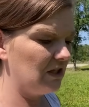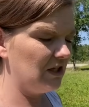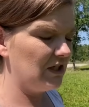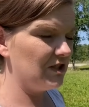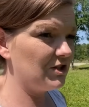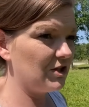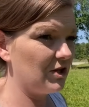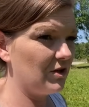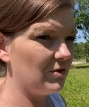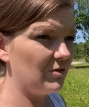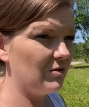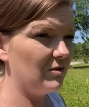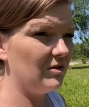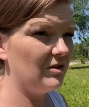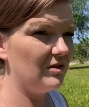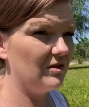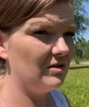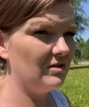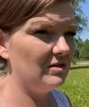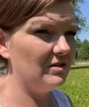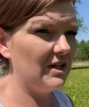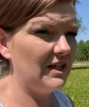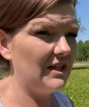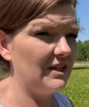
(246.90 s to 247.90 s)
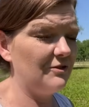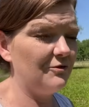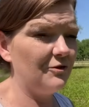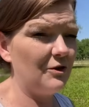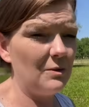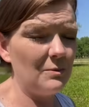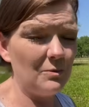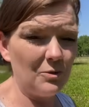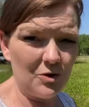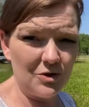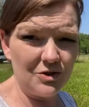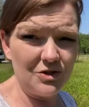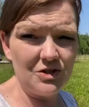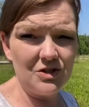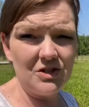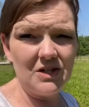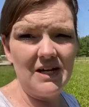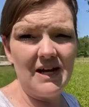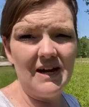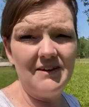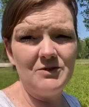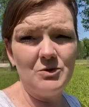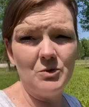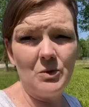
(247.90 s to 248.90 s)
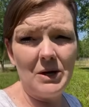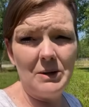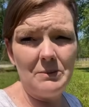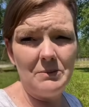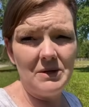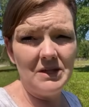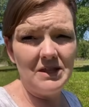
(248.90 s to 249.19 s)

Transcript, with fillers: So like the front porch is going to have to wait,